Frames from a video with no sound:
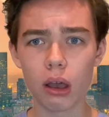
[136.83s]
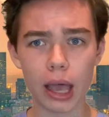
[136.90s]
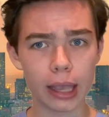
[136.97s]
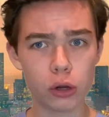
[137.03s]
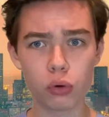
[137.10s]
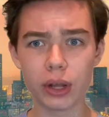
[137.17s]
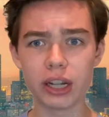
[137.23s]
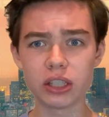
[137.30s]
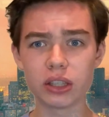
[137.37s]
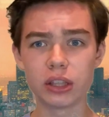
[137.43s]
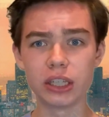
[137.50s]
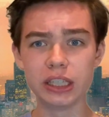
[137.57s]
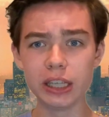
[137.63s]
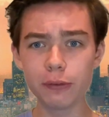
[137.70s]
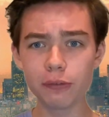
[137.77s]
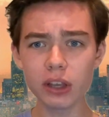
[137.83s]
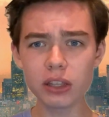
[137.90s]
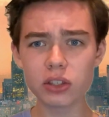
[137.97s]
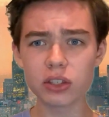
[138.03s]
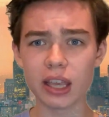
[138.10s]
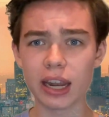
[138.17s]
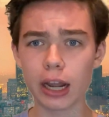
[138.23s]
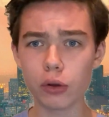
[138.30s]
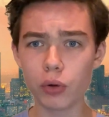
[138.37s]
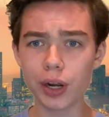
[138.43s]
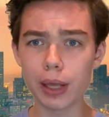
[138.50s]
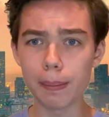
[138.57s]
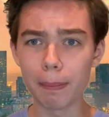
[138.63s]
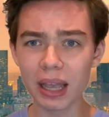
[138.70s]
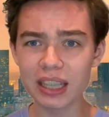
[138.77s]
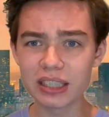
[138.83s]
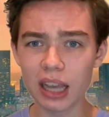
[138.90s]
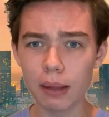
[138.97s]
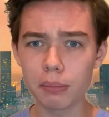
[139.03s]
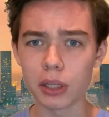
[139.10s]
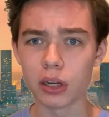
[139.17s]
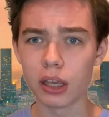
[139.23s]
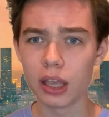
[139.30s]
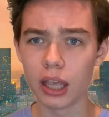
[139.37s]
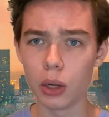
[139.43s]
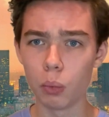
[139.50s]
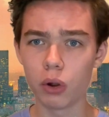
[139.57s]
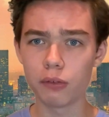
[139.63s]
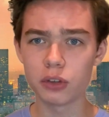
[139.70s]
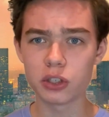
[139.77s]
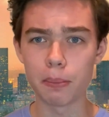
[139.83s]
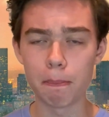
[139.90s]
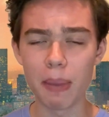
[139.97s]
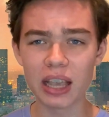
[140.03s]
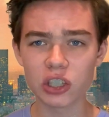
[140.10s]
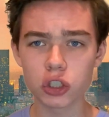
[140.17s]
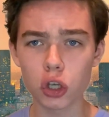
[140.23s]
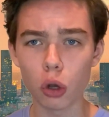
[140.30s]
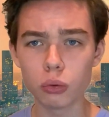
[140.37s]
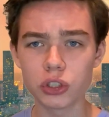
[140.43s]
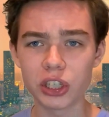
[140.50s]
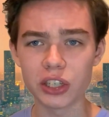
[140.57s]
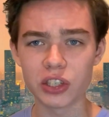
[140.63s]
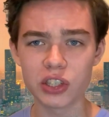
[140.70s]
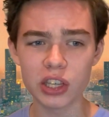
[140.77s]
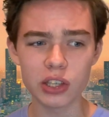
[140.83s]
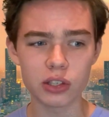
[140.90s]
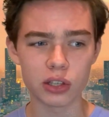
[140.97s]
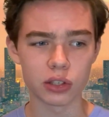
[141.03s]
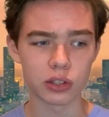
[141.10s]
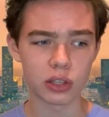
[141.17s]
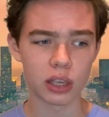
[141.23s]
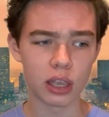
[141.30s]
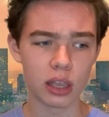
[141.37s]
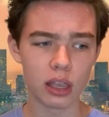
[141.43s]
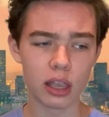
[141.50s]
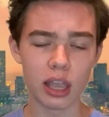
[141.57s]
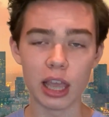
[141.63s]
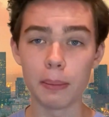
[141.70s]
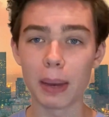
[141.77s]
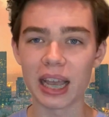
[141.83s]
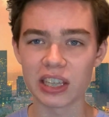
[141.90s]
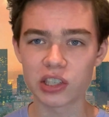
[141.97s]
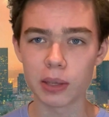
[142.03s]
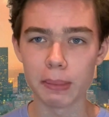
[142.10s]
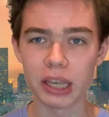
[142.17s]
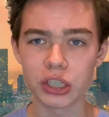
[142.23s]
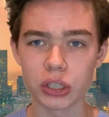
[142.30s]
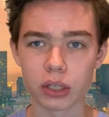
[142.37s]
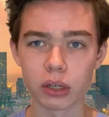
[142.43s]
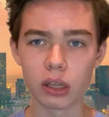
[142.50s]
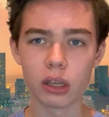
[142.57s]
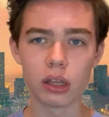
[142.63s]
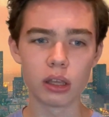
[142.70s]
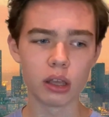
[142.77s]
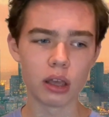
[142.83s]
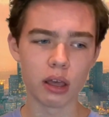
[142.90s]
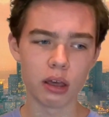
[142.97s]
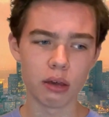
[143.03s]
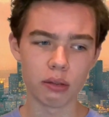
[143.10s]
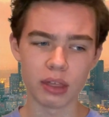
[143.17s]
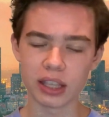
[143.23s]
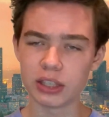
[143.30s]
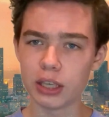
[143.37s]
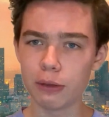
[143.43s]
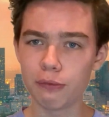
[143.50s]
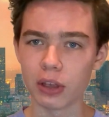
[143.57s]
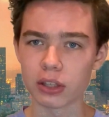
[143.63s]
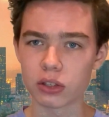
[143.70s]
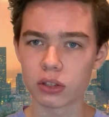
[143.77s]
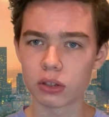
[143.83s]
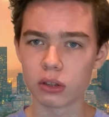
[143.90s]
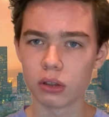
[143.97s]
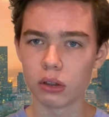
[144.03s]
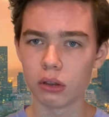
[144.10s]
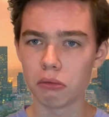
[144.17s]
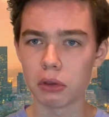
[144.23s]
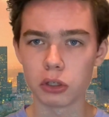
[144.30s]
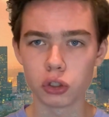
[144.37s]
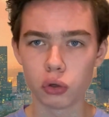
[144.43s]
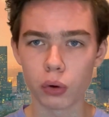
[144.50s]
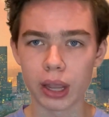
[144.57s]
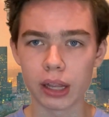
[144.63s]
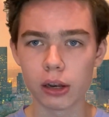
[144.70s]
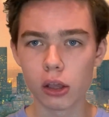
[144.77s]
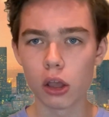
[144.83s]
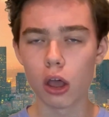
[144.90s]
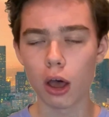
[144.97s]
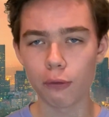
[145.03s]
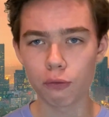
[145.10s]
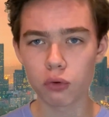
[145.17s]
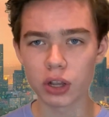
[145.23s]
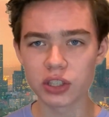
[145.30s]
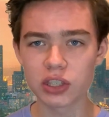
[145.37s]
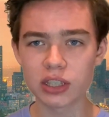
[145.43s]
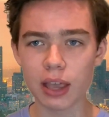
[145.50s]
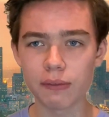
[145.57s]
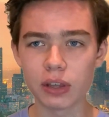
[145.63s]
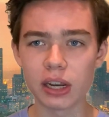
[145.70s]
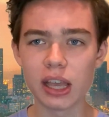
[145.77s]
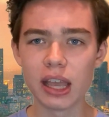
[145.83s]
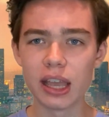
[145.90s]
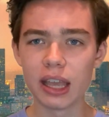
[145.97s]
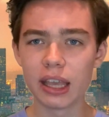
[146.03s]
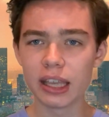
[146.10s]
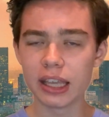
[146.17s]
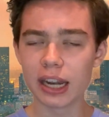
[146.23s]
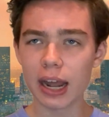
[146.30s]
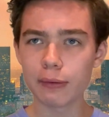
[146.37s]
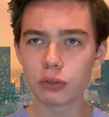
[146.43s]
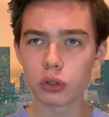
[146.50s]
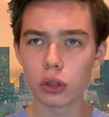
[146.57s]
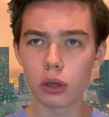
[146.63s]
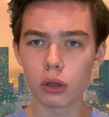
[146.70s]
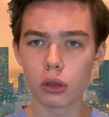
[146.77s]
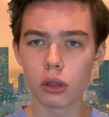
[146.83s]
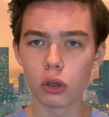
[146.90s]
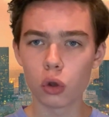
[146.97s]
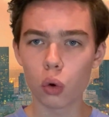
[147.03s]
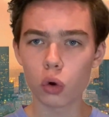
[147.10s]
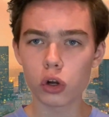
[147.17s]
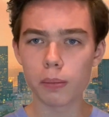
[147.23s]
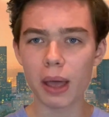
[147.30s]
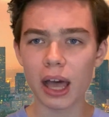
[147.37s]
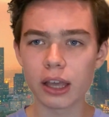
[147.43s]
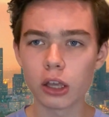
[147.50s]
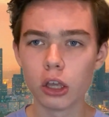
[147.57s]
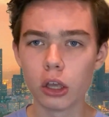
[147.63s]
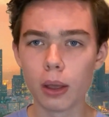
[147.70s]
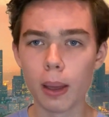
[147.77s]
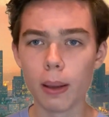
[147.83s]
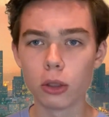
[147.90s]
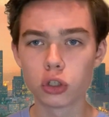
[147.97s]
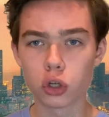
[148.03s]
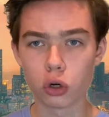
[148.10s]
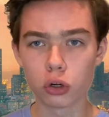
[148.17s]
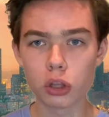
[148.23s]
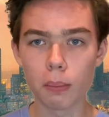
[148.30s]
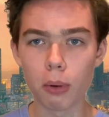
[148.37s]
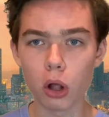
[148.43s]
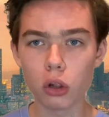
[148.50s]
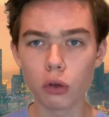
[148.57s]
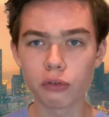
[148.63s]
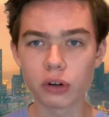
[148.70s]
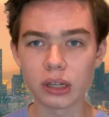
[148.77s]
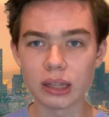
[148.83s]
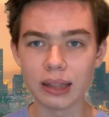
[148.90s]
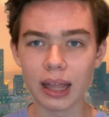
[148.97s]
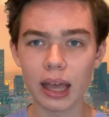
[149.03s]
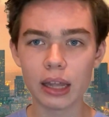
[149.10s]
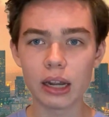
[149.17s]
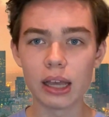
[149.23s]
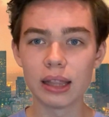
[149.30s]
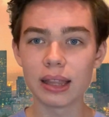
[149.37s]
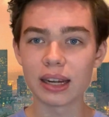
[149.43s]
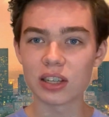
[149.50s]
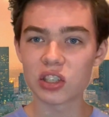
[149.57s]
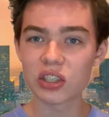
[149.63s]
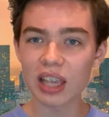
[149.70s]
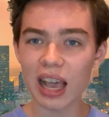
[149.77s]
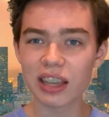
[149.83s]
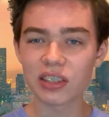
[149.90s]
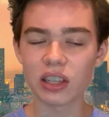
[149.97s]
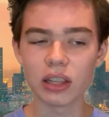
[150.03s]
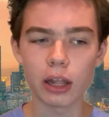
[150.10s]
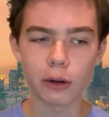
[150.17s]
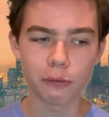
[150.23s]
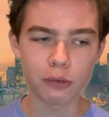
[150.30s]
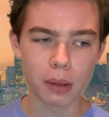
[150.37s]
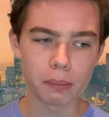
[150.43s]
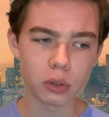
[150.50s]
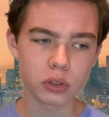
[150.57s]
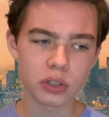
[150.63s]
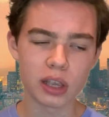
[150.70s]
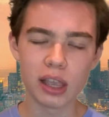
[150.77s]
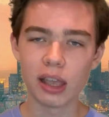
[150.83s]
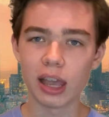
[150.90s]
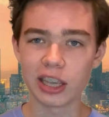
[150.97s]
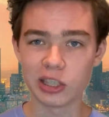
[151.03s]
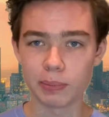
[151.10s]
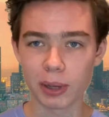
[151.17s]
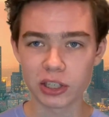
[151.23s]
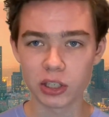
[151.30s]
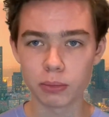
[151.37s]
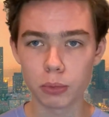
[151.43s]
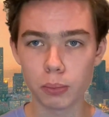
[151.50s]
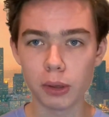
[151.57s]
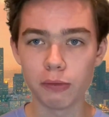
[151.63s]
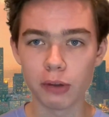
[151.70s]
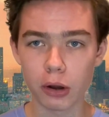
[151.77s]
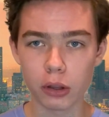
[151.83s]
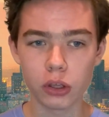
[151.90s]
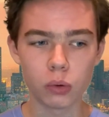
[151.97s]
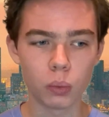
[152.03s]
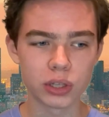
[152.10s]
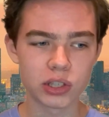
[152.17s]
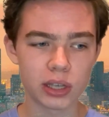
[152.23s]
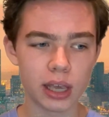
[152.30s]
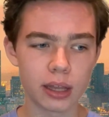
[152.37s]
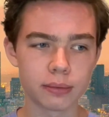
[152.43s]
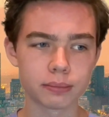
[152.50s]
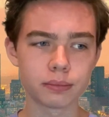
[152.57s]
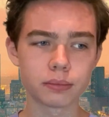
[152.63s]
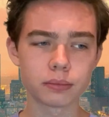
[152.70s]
I credit the defense, and I credit Mike Tomlin in one of his best coaching seasons, in my estimation. That defense is great. A front 7, get after the quarterback, turn the ball over a lot of sacks, a lot of fumbles. I expect them to be very good once again.